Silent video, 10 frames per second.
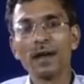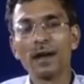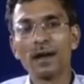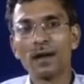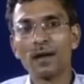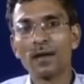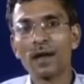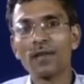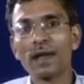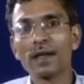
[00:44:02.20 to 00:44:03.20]
a
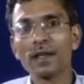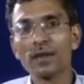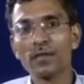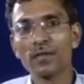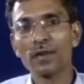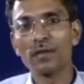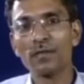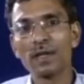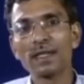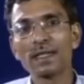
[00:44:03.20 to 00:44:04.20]
variety of
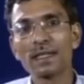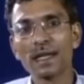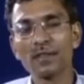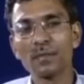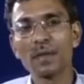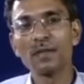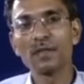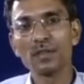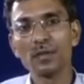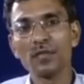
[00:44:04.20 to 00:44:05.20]
filtration equipment
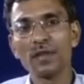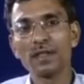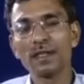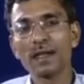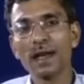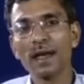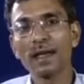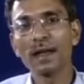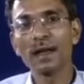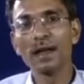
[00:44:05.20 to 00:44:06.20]
which will be filtering air